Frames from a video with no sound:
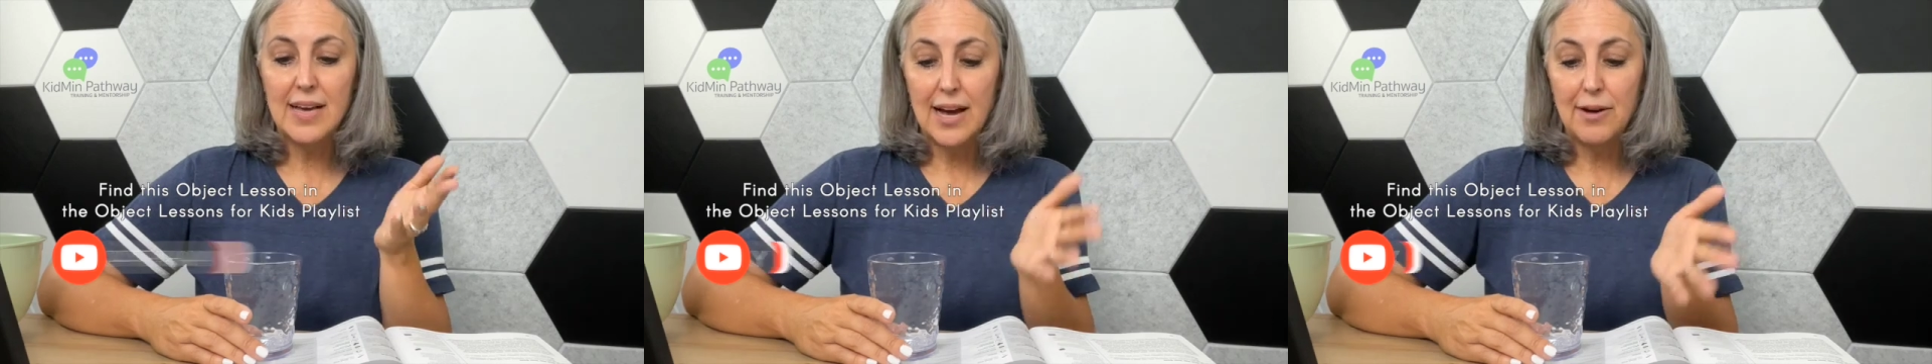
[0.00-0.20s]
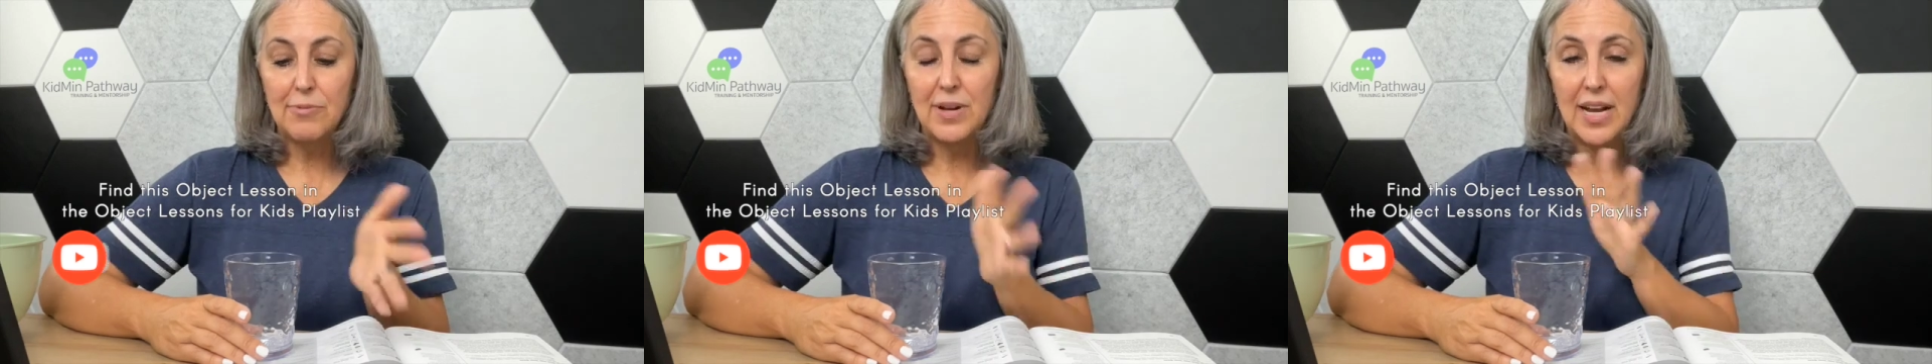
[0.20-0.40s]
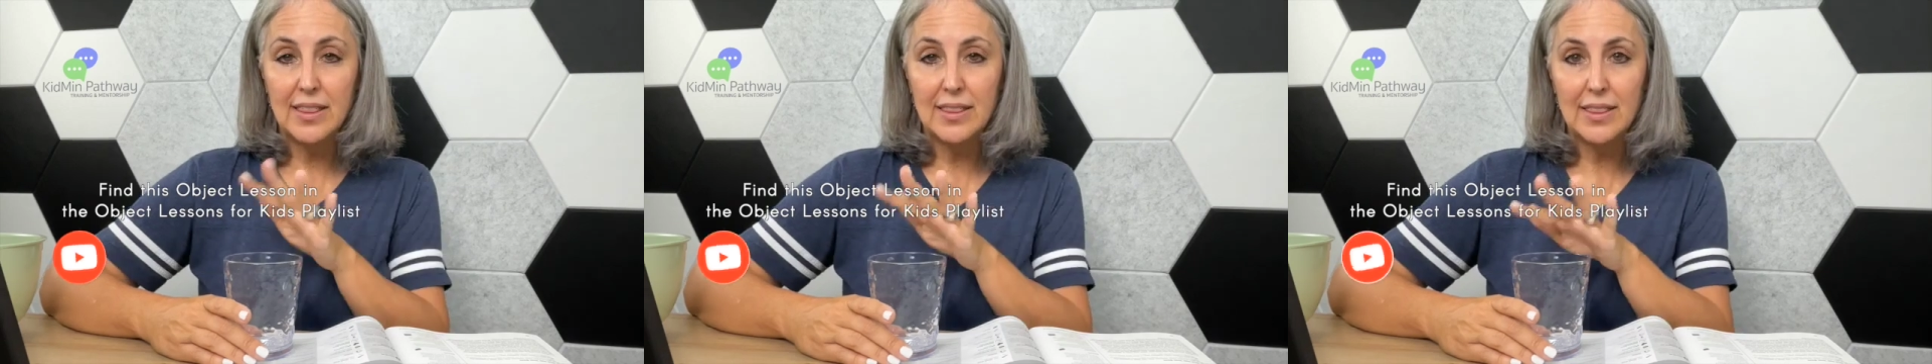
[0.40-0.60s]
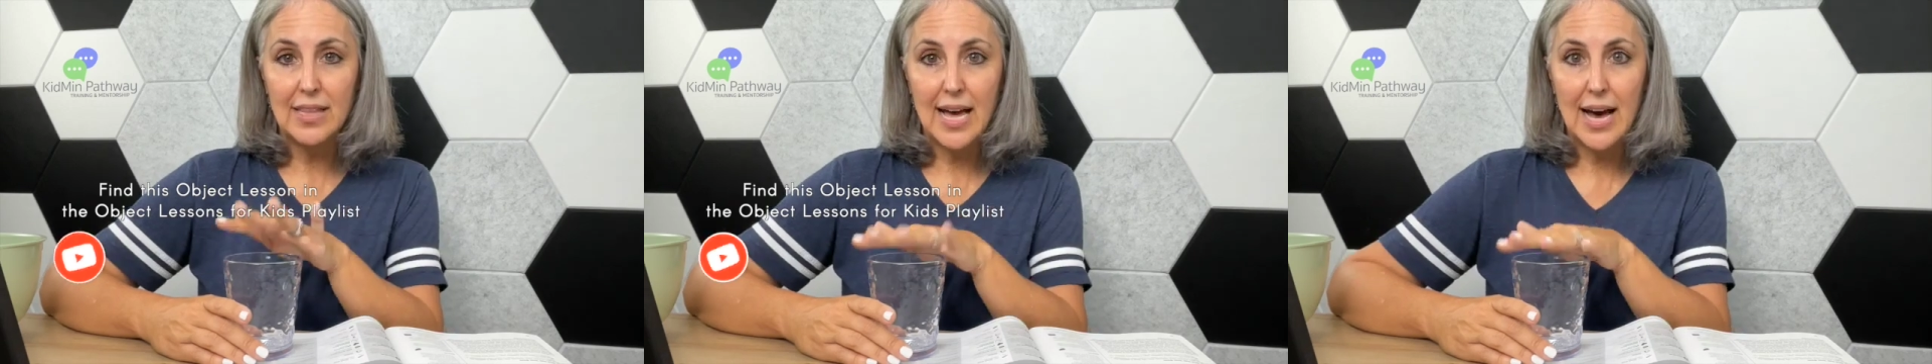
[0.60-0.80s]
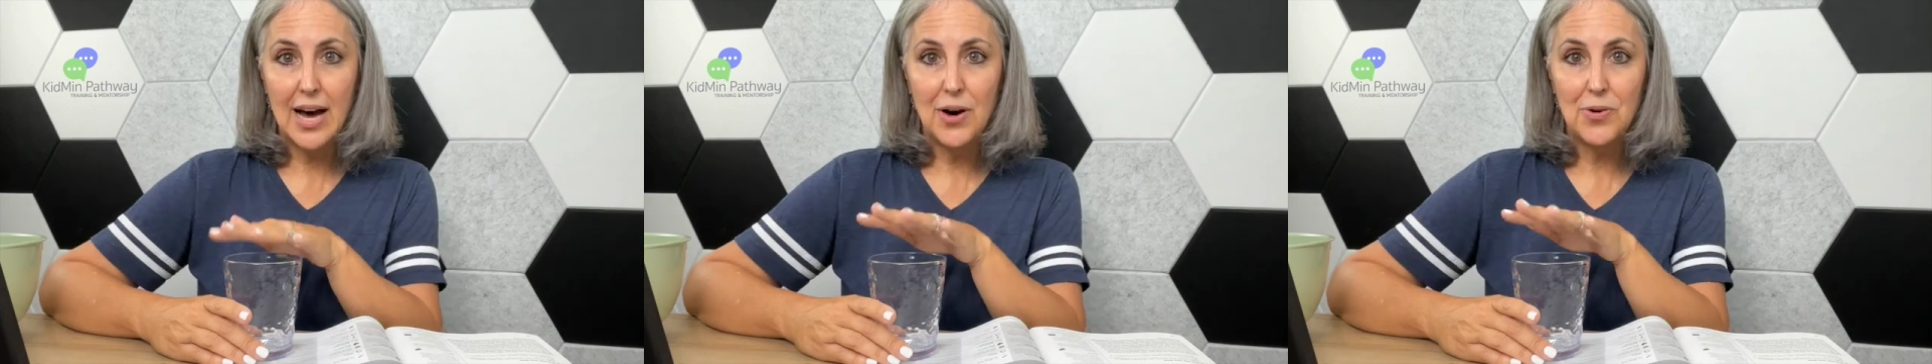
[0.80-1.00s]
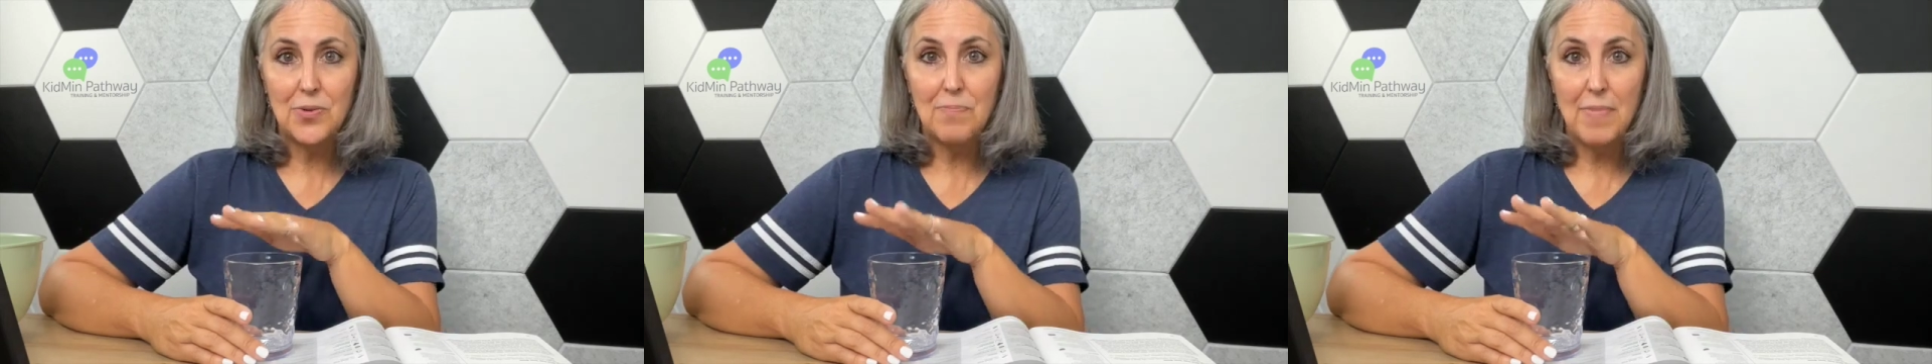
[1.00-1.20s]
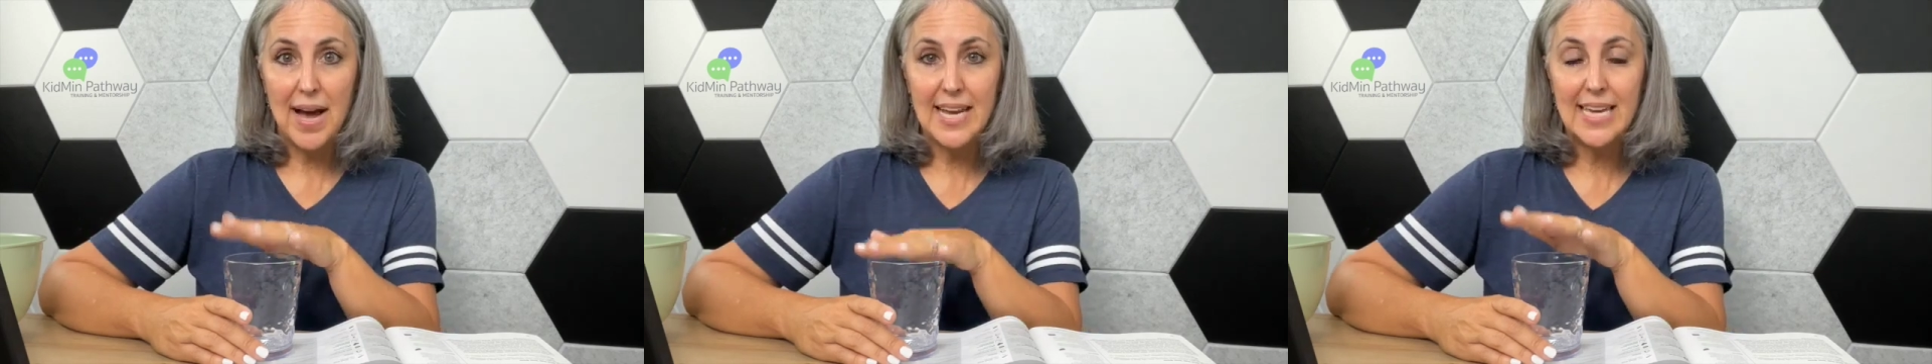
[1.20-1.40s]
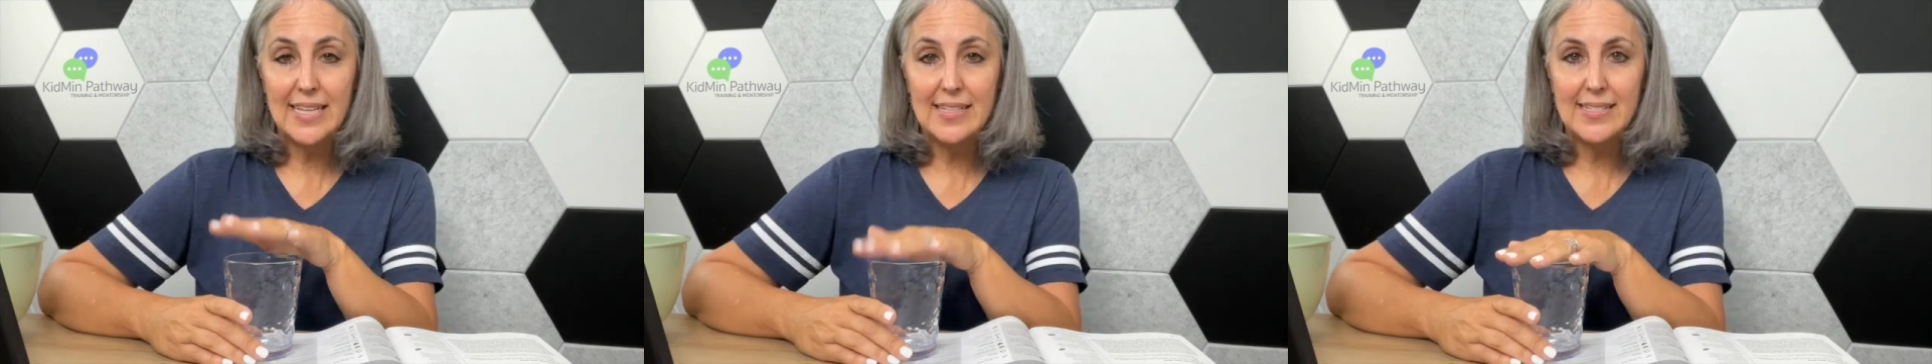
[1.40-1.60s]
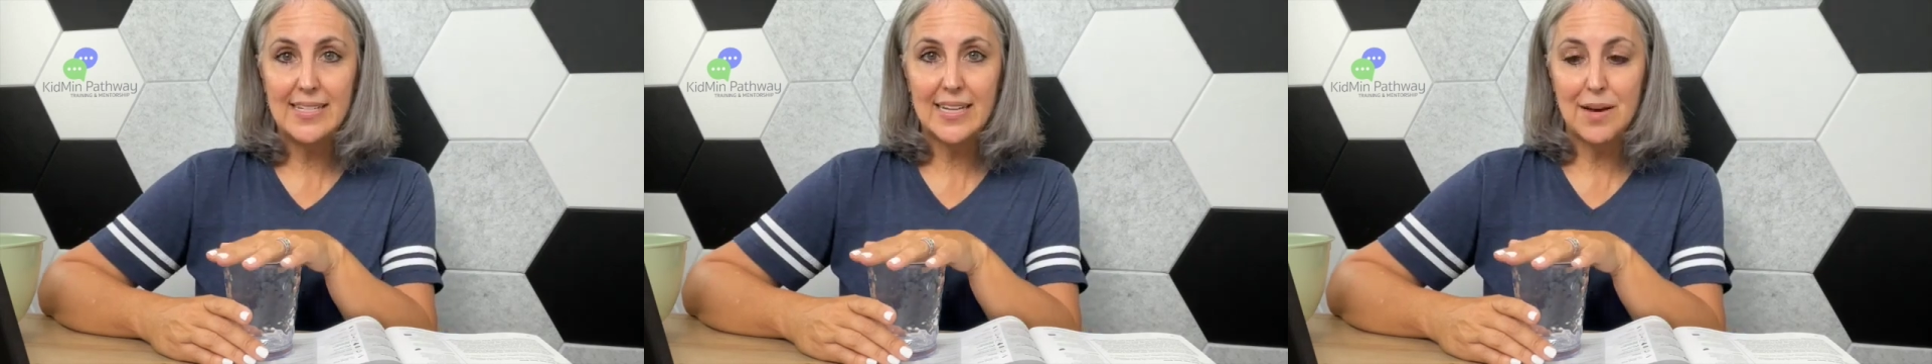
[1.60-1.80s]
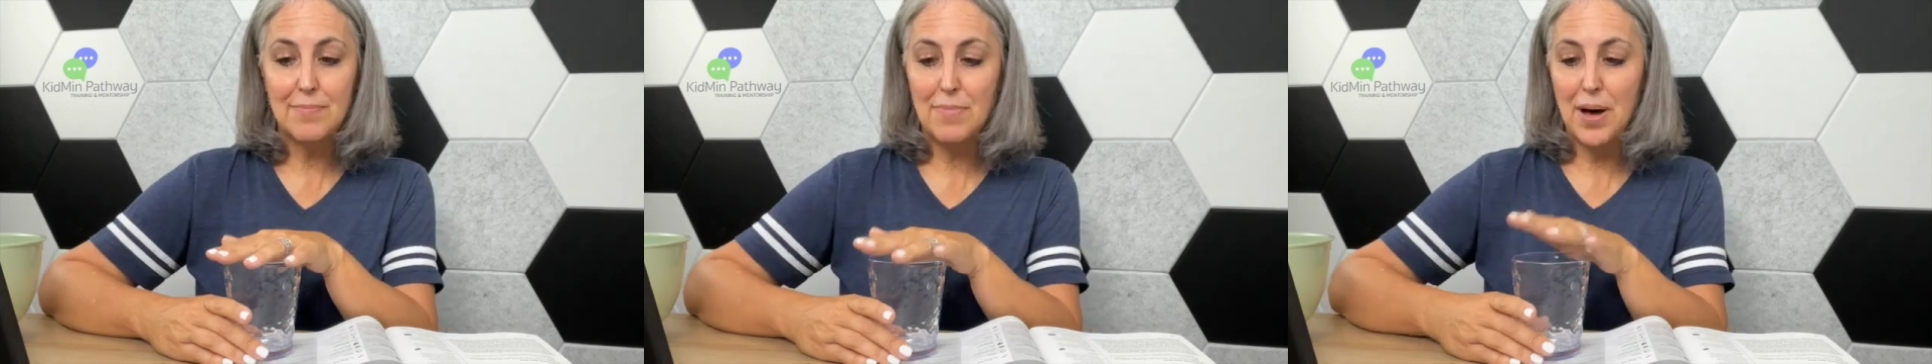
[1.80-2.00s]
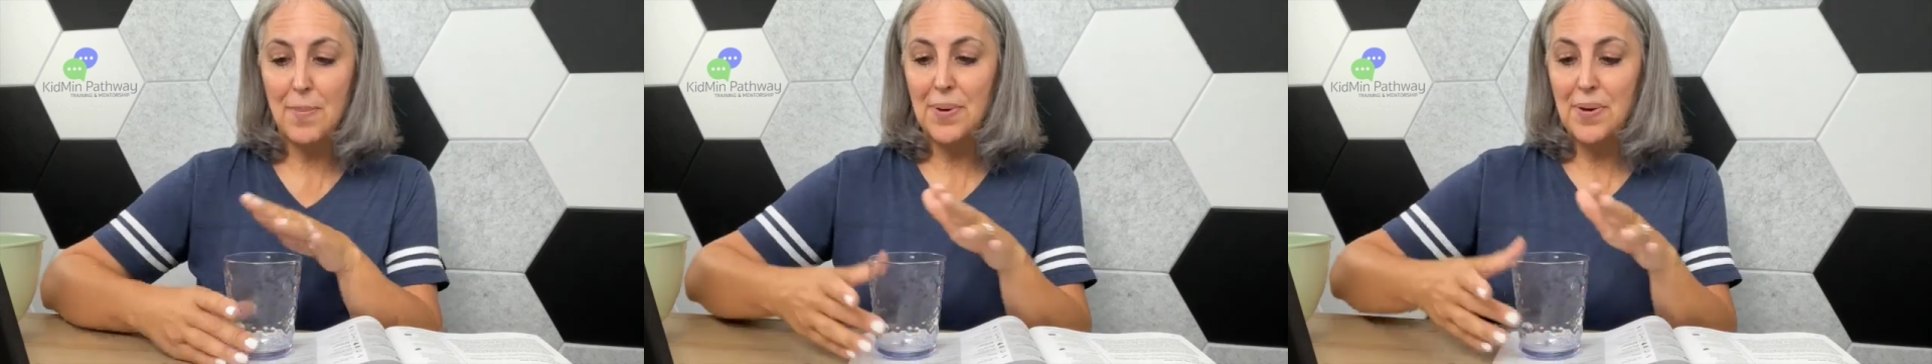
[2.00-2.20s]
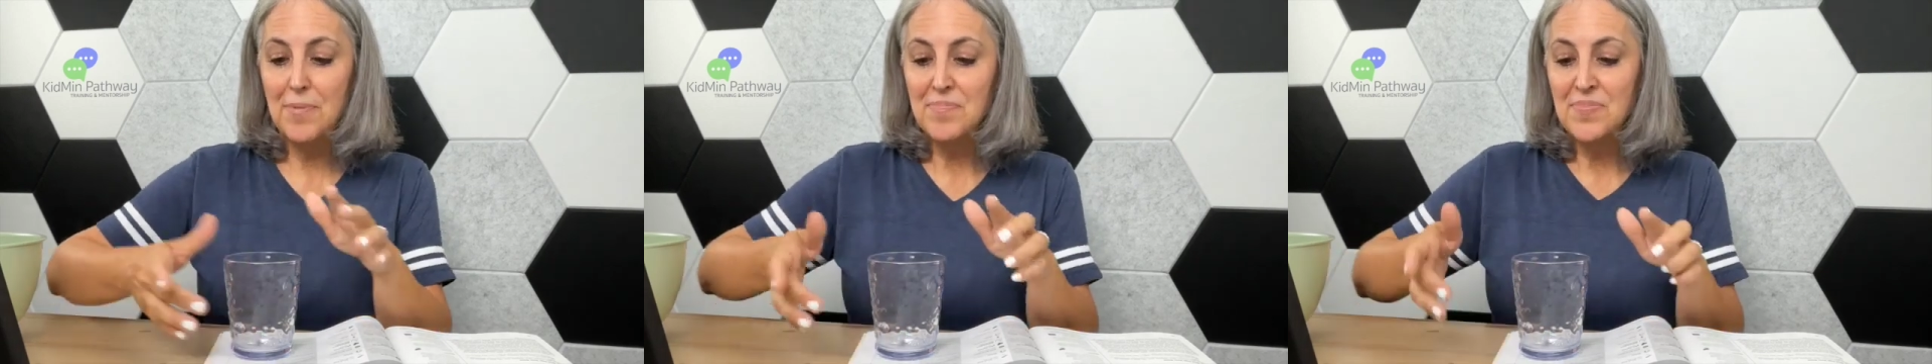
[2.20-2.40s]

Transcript: I would allow my kids to come up